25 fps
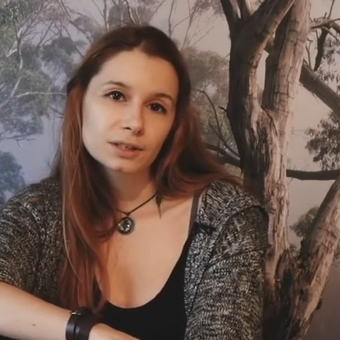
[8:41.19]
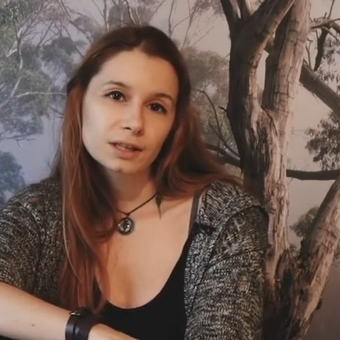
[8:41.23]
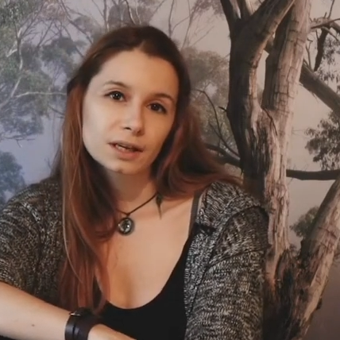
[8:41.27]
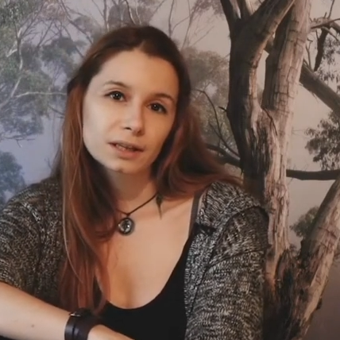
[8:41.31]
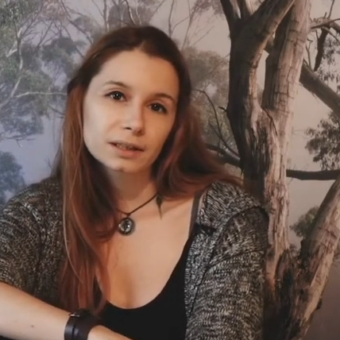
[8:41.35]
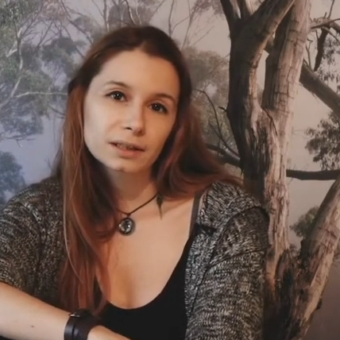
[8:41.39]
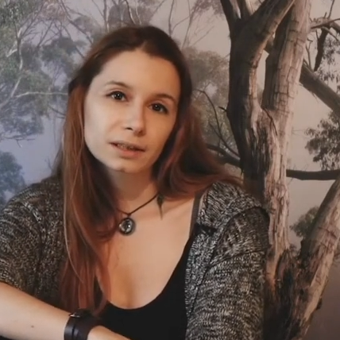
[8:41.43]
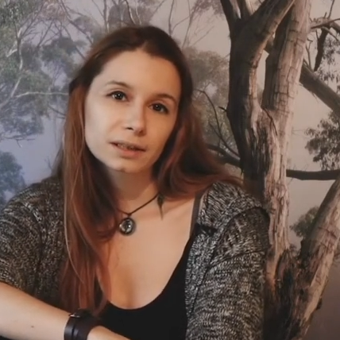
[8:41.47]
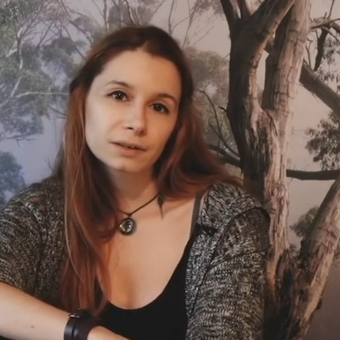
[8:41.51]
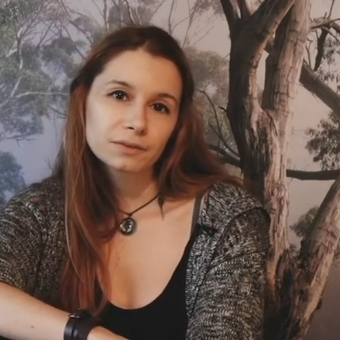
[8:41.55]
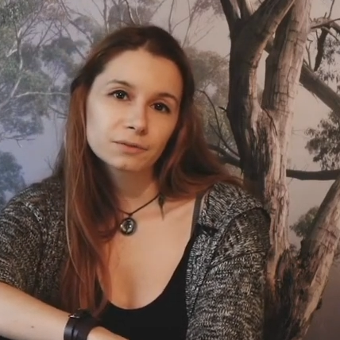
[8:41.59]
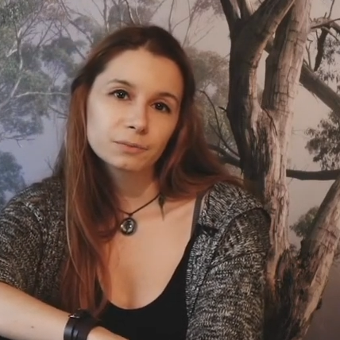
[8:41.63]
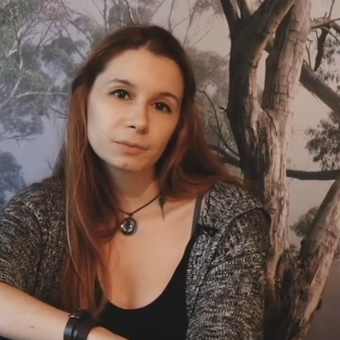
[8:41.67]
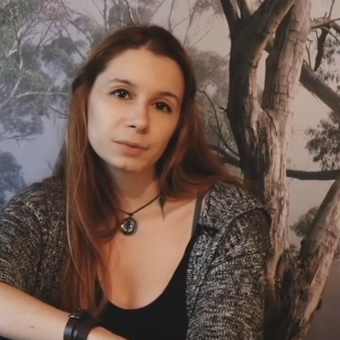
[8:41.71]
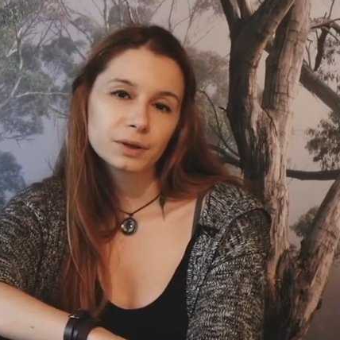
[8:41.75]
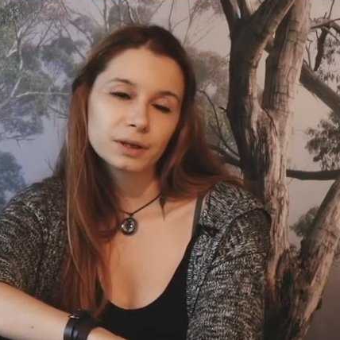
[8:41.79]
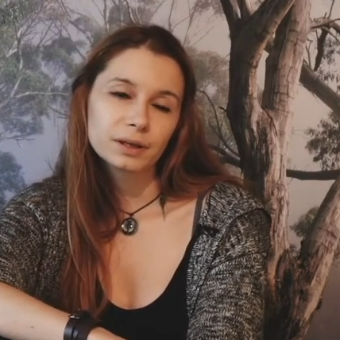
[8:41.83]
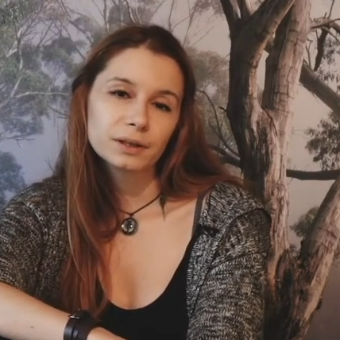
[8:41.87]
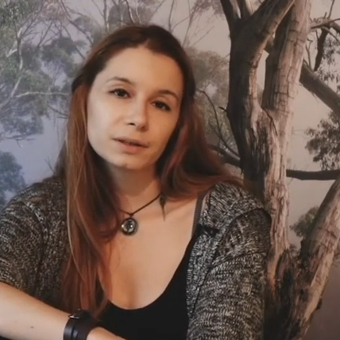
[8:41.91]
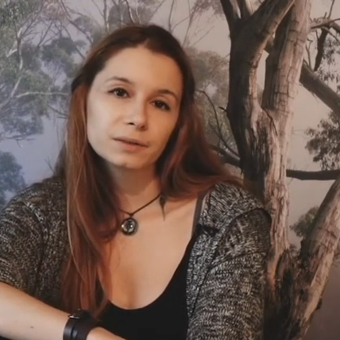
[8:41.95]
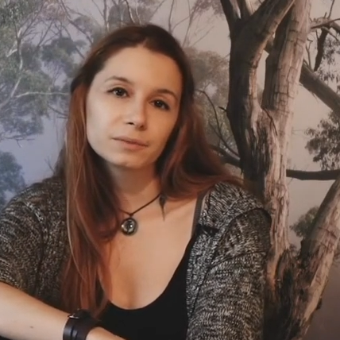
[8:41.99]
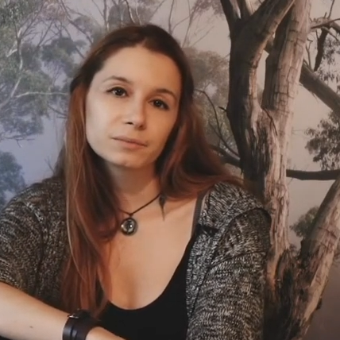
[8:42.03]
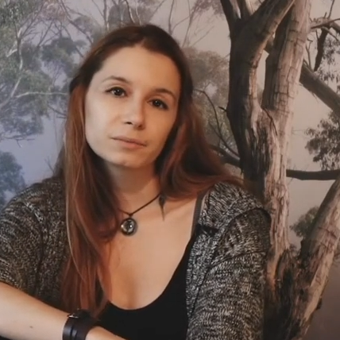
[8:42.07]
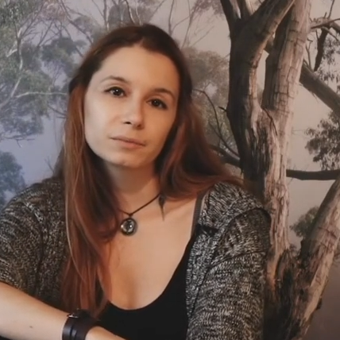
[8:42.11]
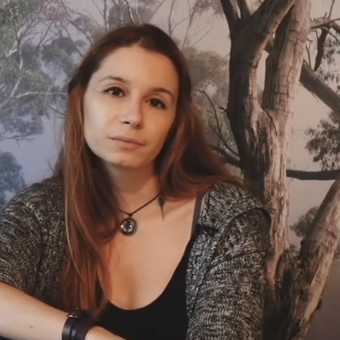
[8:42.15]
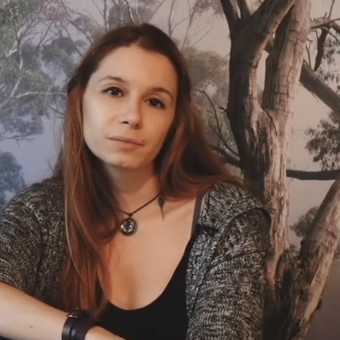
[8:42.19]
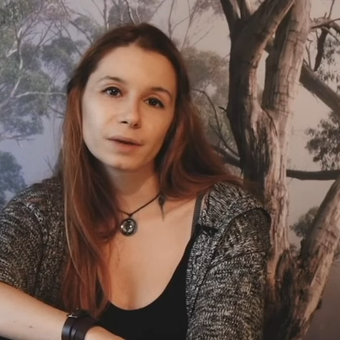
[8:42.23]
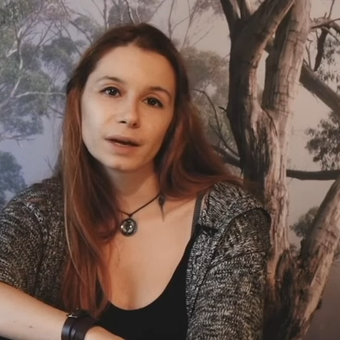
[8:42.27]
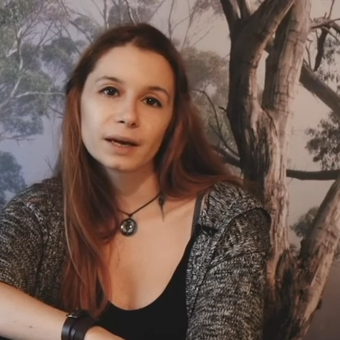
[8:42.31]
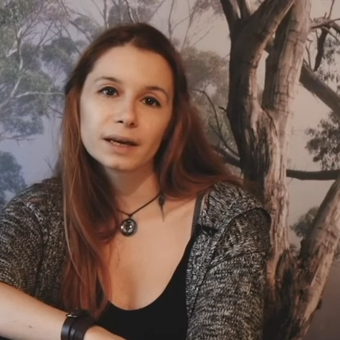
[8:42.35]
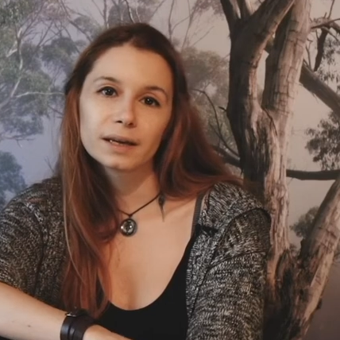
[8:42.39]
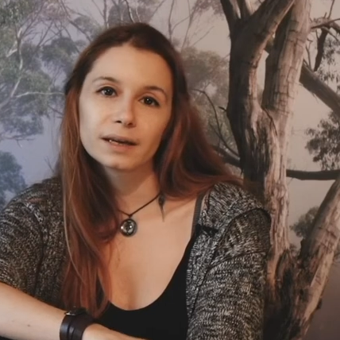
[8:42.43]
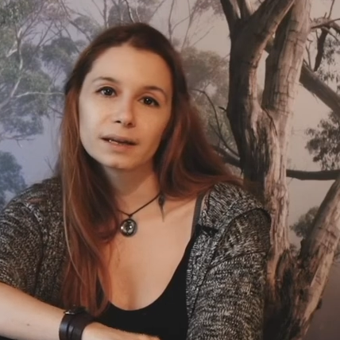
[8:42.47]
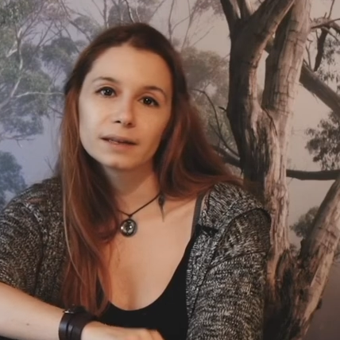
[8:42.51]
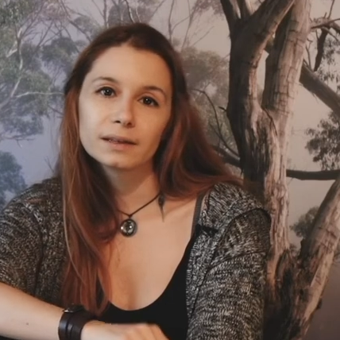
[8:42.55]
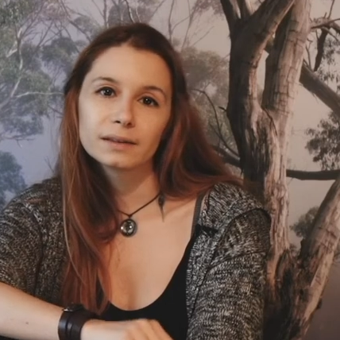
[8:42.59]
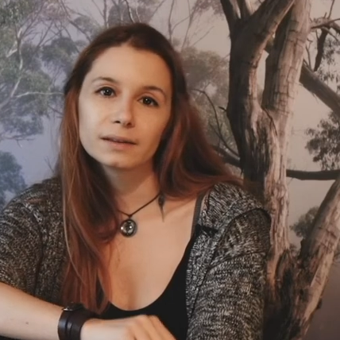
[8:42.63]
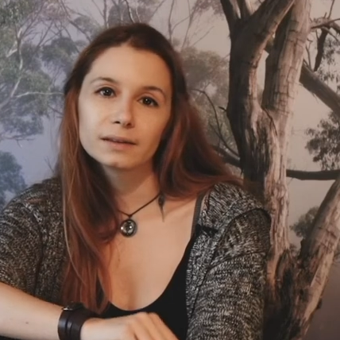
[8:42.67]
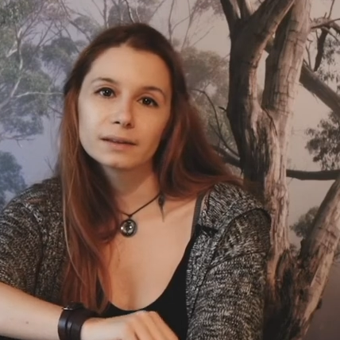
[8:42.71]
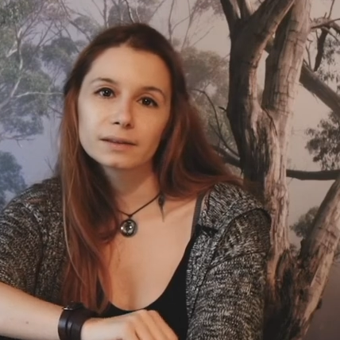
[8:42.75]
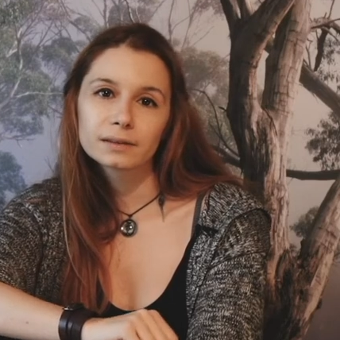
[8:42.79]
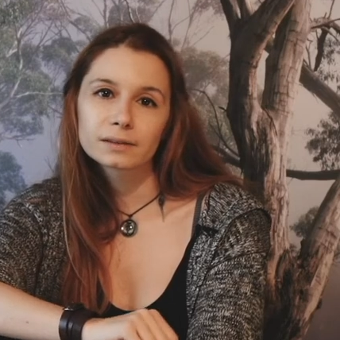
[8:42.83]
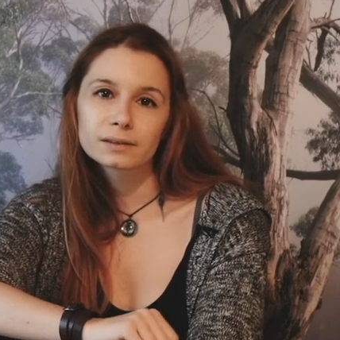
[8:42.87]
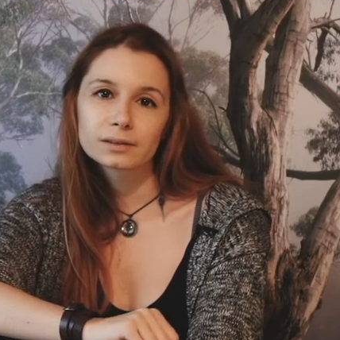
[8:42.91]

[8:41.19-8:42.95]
that have been made